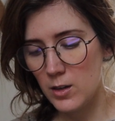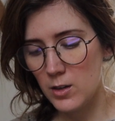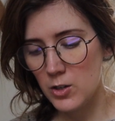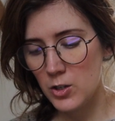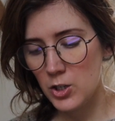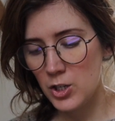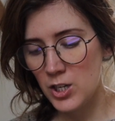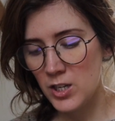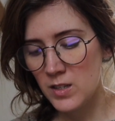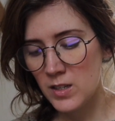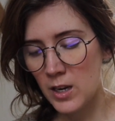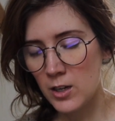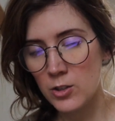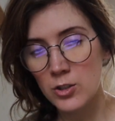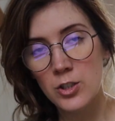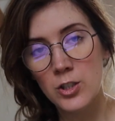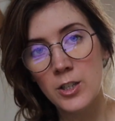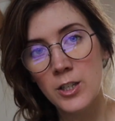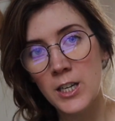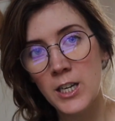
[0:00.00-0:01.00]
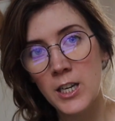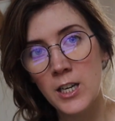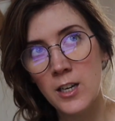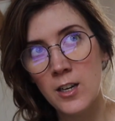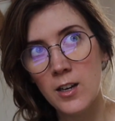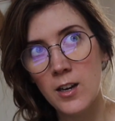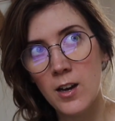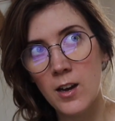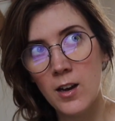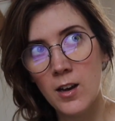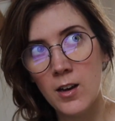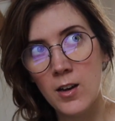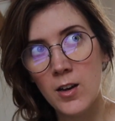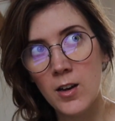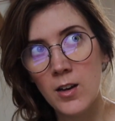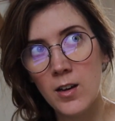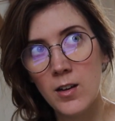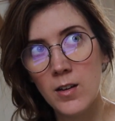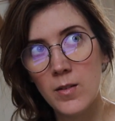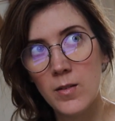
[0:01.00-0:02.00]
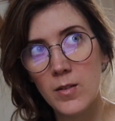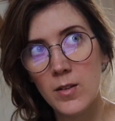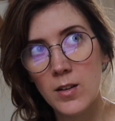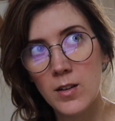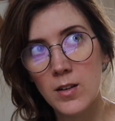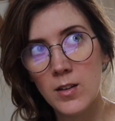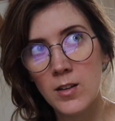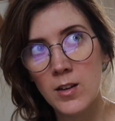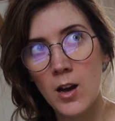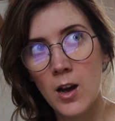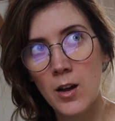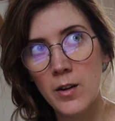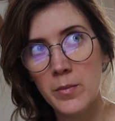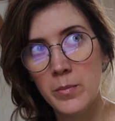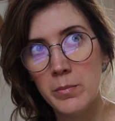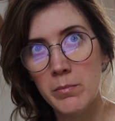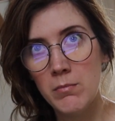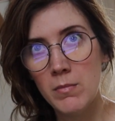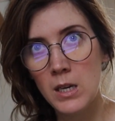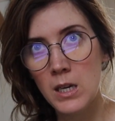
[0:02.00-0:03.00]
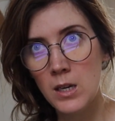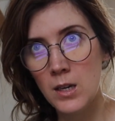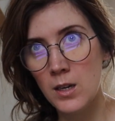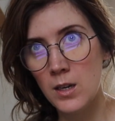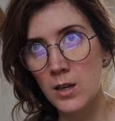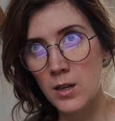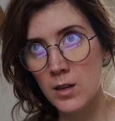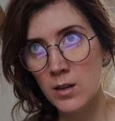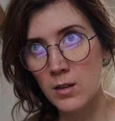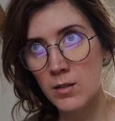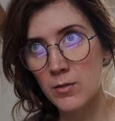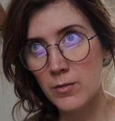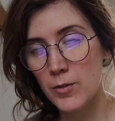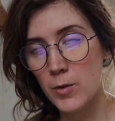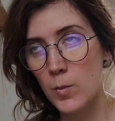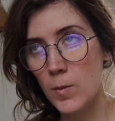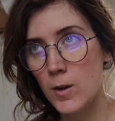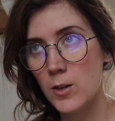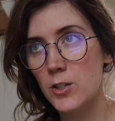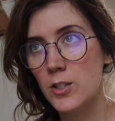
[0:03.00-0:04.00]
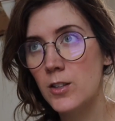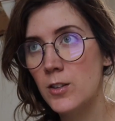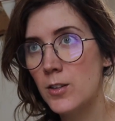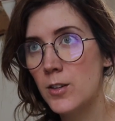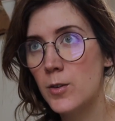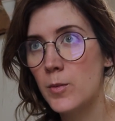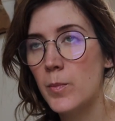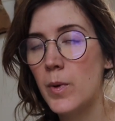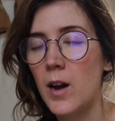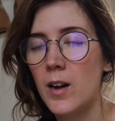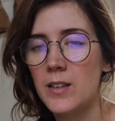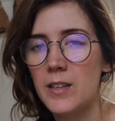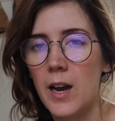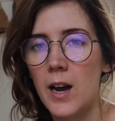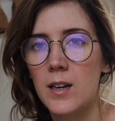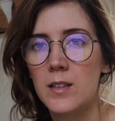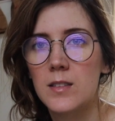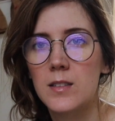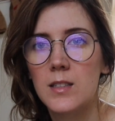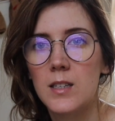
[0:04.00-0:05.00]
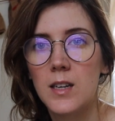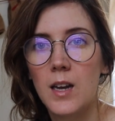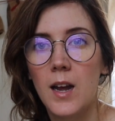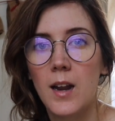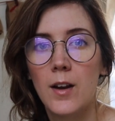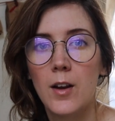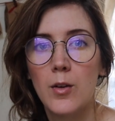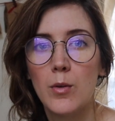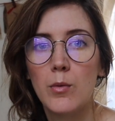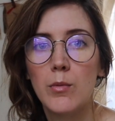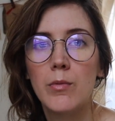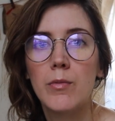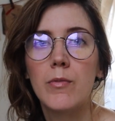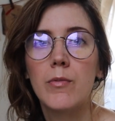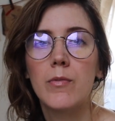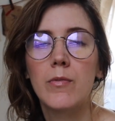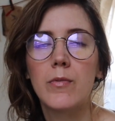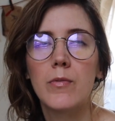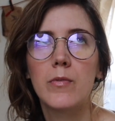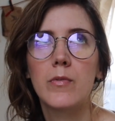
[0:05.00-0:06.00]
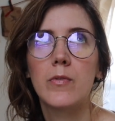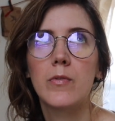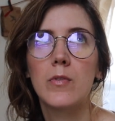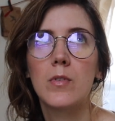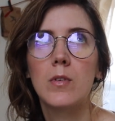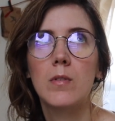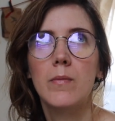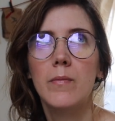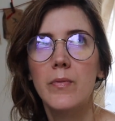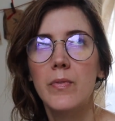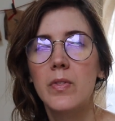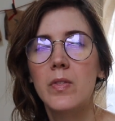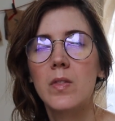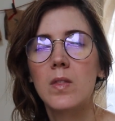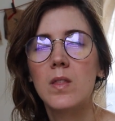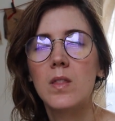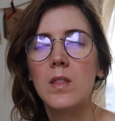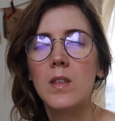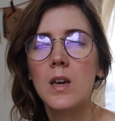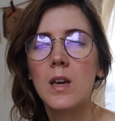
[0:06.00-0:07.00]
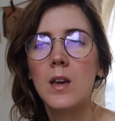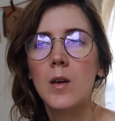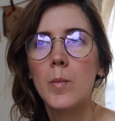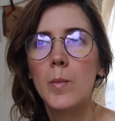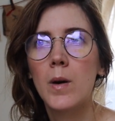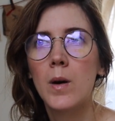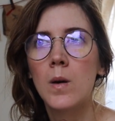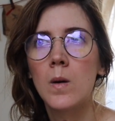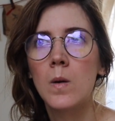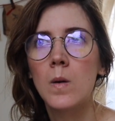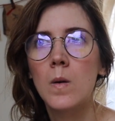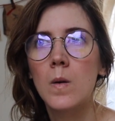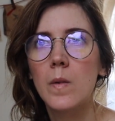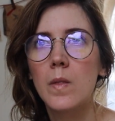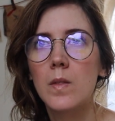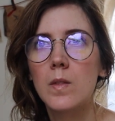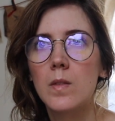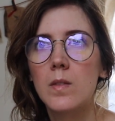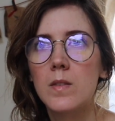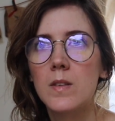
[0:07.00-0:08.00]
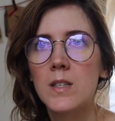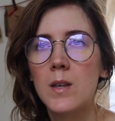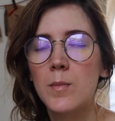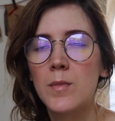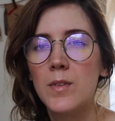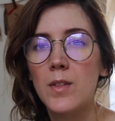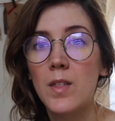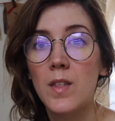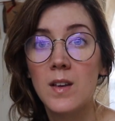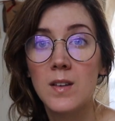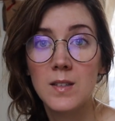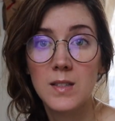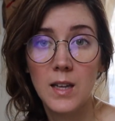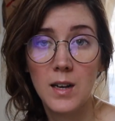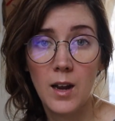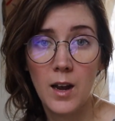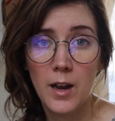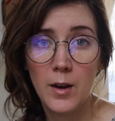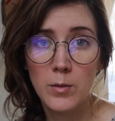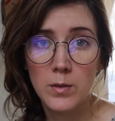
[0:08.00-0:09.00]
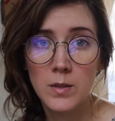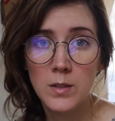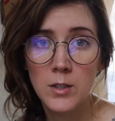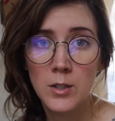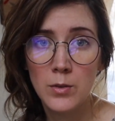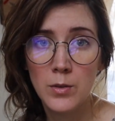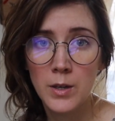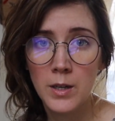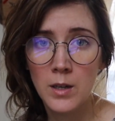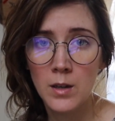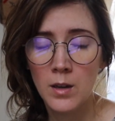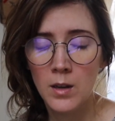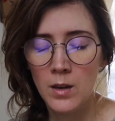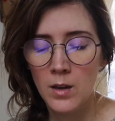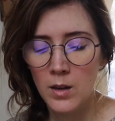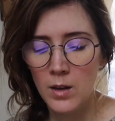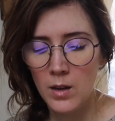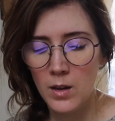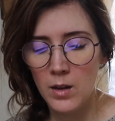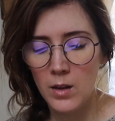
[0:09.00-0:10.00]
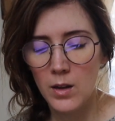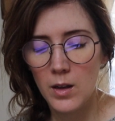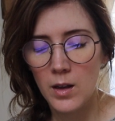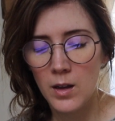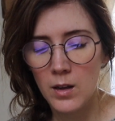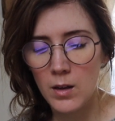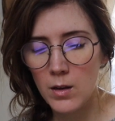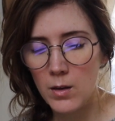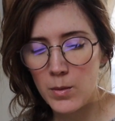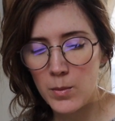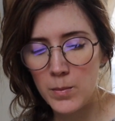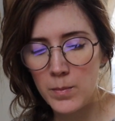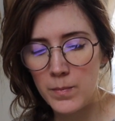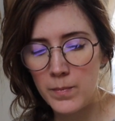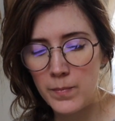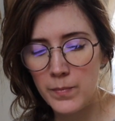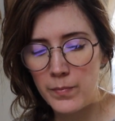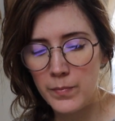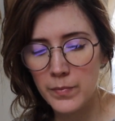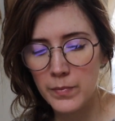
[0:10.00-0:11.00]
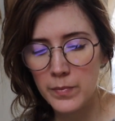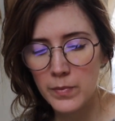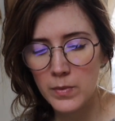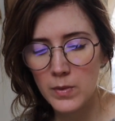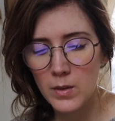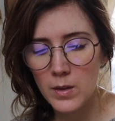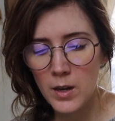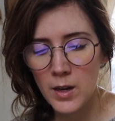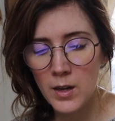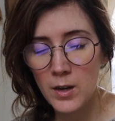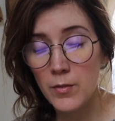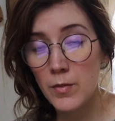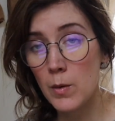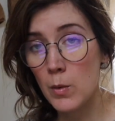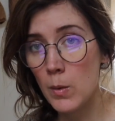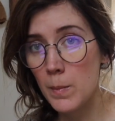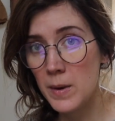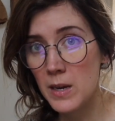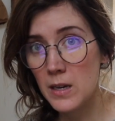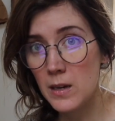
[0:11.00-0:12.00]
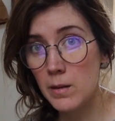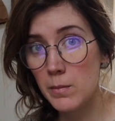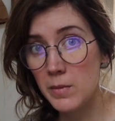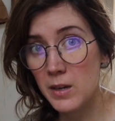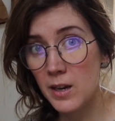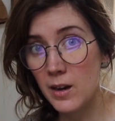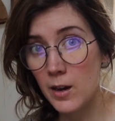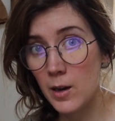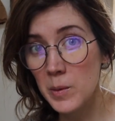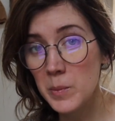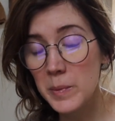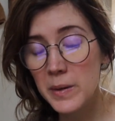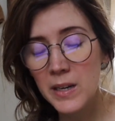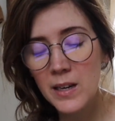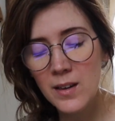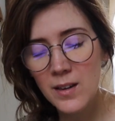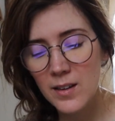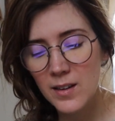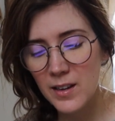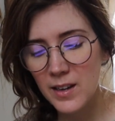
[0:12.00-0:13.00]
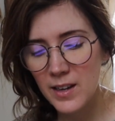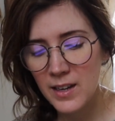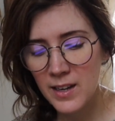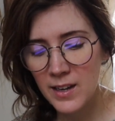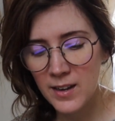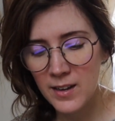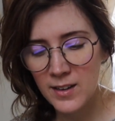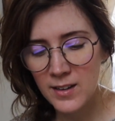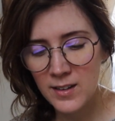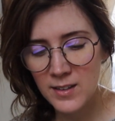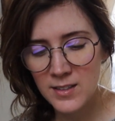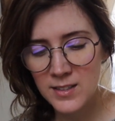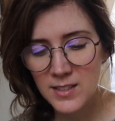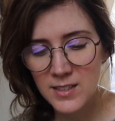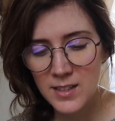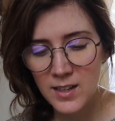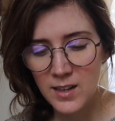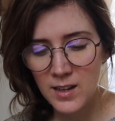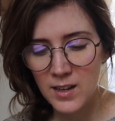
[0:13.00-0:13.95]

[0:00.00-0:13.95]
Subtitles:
She's actually gotten me, from watching the podcast, to kind of think about some of the things that I was doing, and if they were making me happy, and